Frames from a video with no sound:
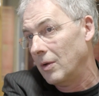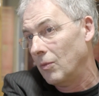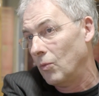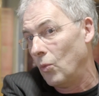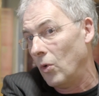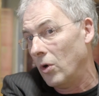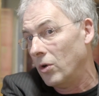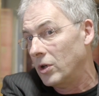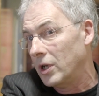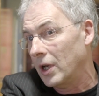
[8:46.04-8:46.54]

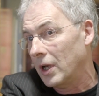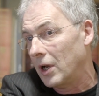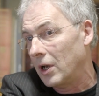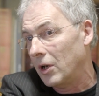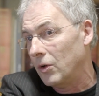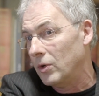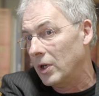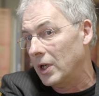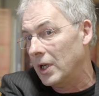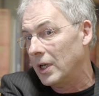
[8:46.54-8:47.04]
weren't
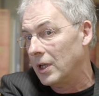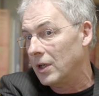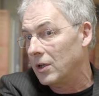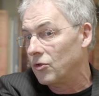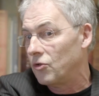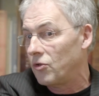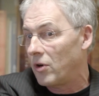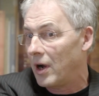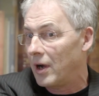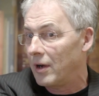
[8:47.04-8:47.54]
included in
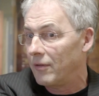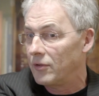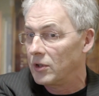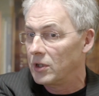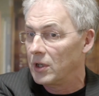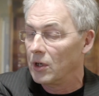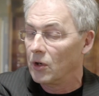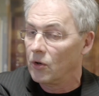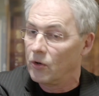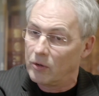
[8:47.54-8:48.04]

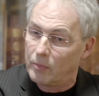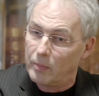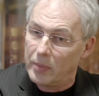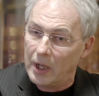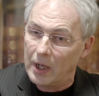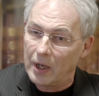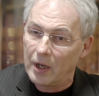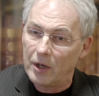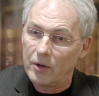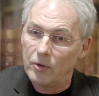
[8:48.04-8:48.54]
drafts and could be
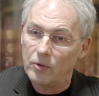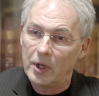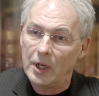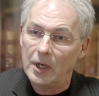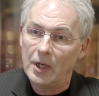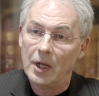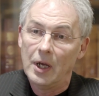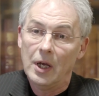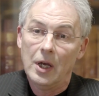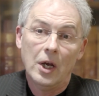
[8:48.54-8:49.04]

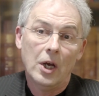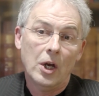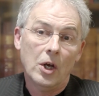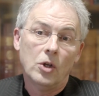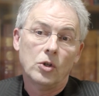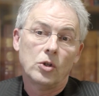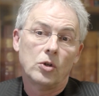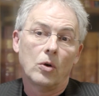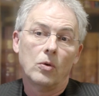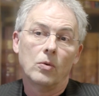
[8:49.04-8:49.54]
included.
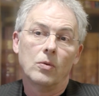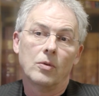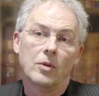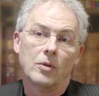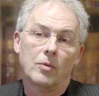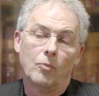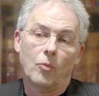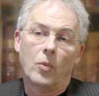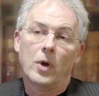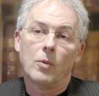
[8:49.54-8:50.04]
So
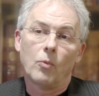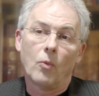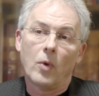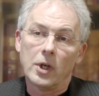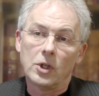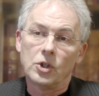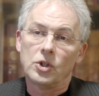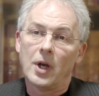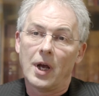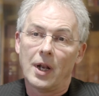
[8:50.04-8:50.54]

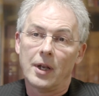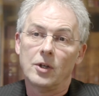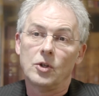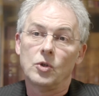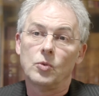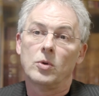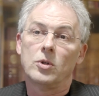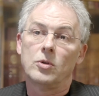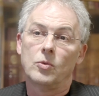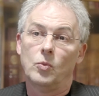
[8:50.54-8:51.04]
one challenge
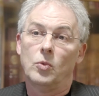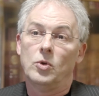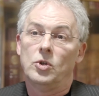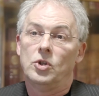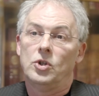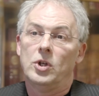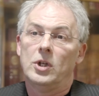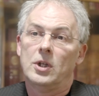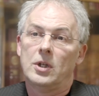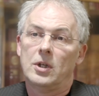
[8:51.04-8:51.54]
was
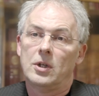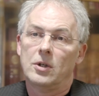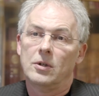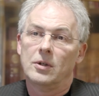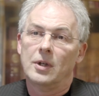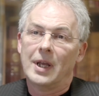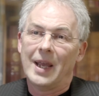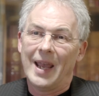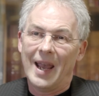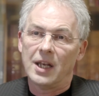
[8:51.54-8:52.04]
just to
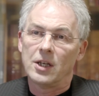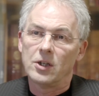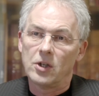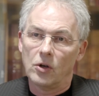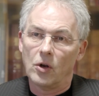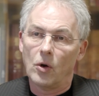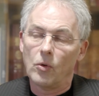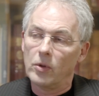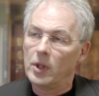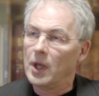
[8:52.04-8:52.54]
get to
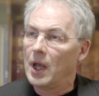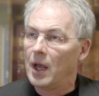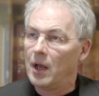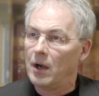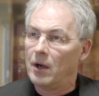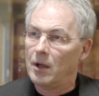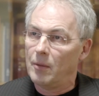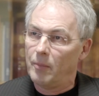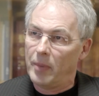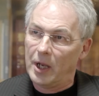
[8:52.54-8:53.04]
know the
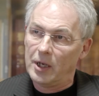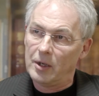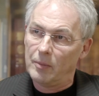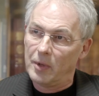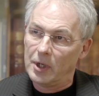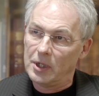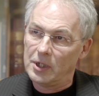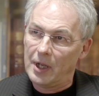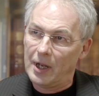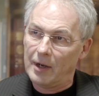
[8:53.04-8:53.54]
area better
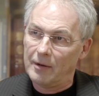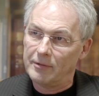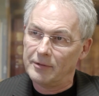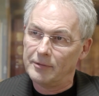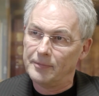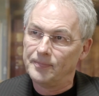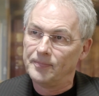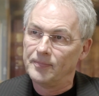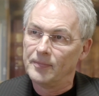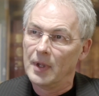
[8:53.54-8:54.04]
myself.
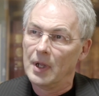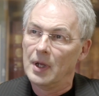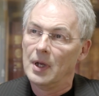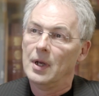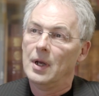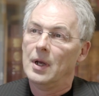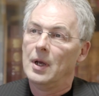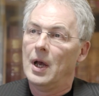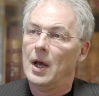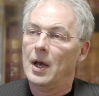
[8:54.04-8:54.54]

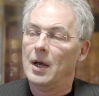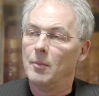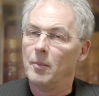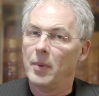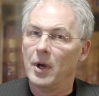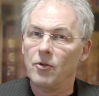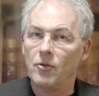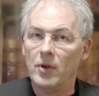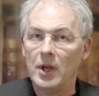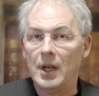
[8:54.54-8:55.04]

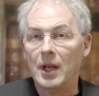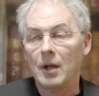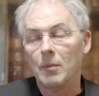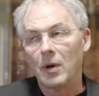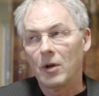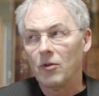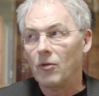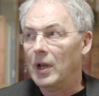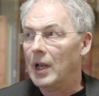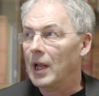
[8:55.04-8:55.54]
By
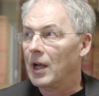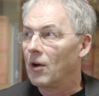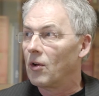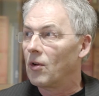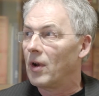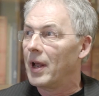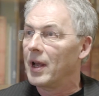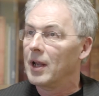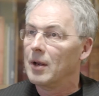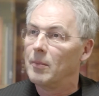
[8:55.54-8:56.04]
reading
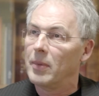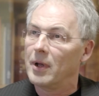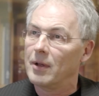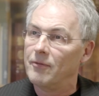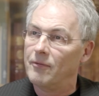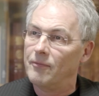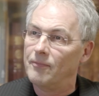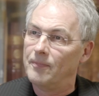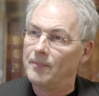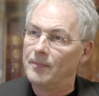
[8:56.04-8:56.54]
online, by
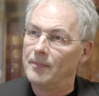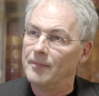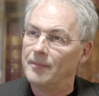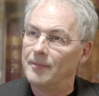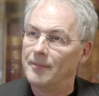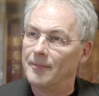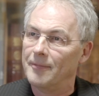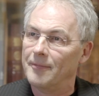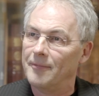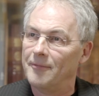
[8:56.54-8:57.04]

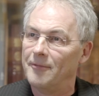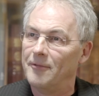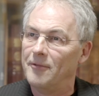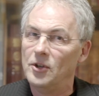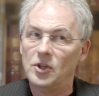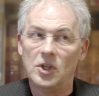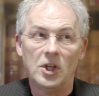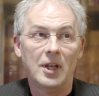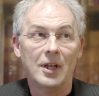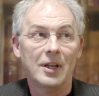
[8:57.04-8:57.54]

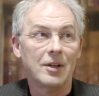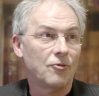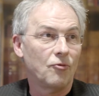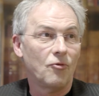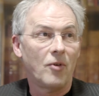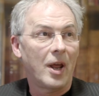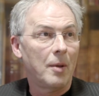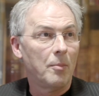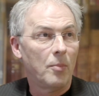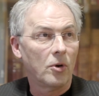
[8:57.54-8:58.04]
visiting
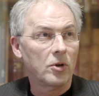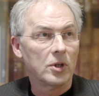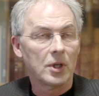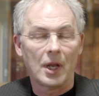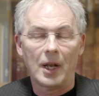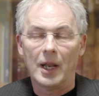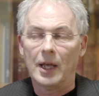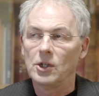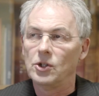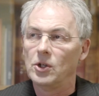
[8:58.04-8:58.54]
rare books
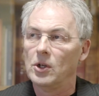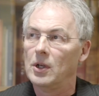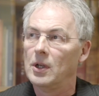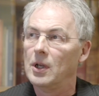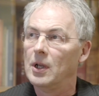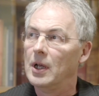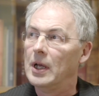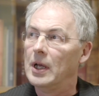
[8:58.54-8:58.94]
collections.